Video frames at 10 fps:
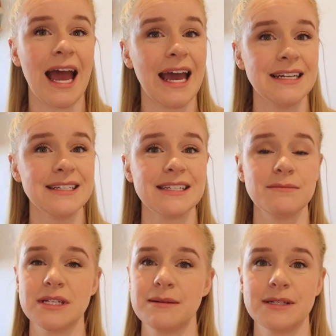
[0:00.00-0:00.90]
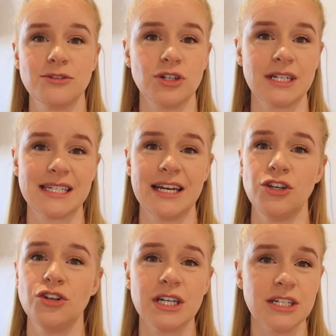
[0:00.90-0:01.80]
and some tips and tricks that
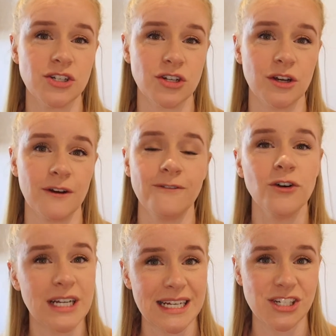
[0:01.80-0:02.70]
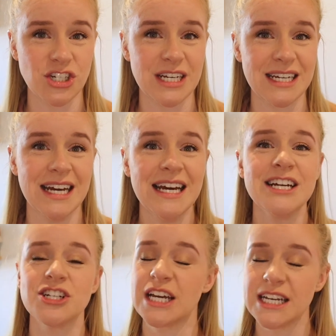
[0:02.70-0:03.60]
you can do for next year
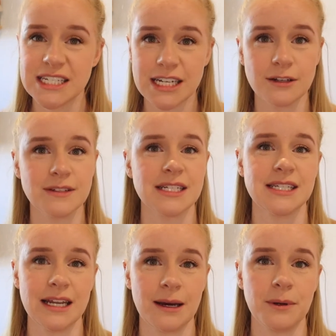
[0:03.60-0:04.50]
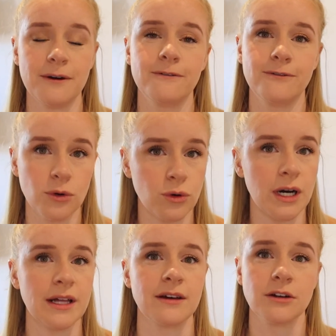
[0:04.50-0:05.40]
to get yourselves set up
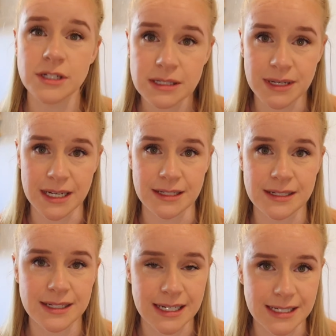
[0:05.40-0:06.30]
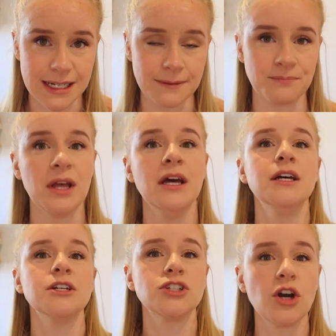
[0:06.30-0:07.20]
for the Christmas season.
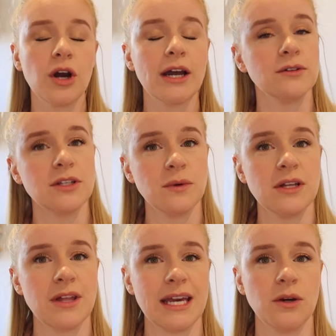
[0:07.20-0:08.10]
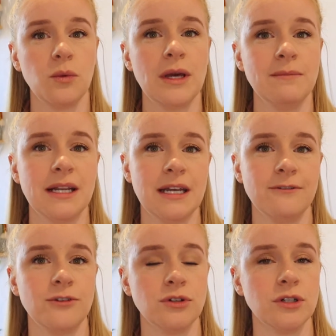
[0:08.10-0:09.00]
So I also want to thank
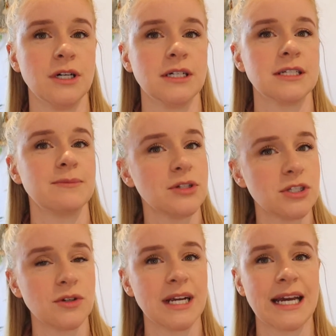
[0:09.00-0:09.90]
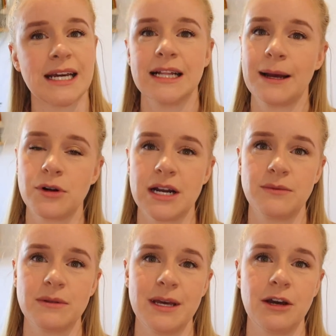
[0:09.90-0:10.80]
WeMoney for sponsoring and collaborating
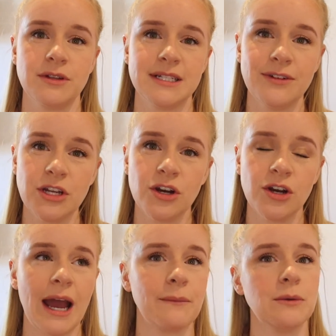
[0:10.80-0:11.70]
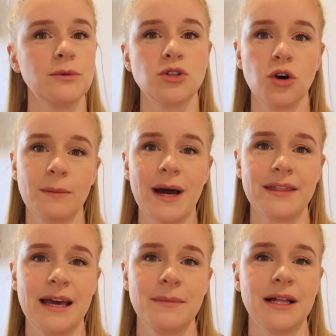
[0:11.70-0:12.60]
with me on this video, and we will talk
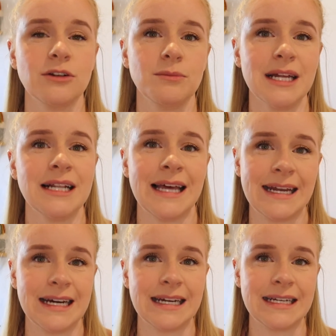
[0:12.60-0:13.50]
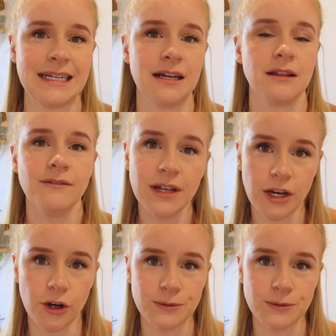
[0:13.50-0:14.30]
about them a little bit later in the video.